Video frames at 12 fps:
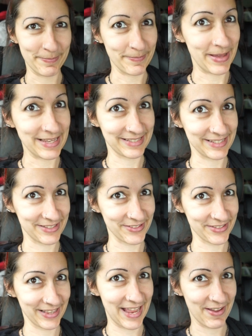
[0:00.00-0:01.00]
My
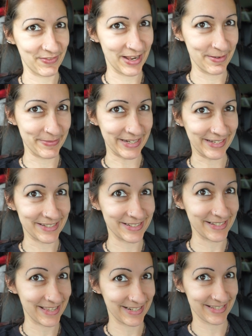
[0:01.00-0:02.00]
sister's laughing at me because
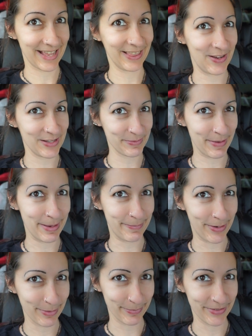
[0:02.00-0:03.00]
she thinks I lost my
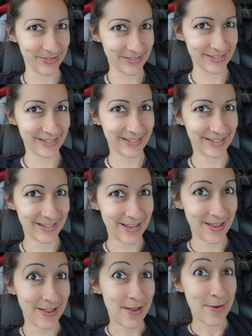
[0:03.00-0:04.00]
marbles.
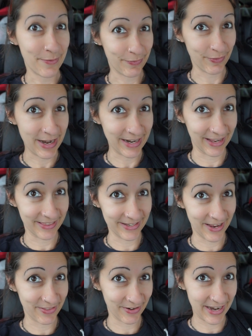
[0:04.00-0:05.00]
Freya, on
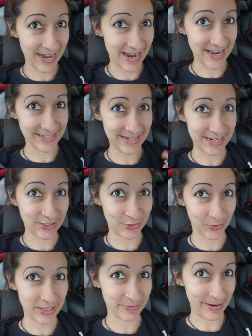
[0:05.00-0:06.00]
the other hand,
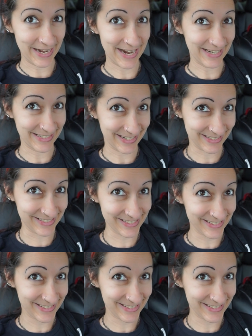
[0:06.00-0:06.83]
enjoys my antics.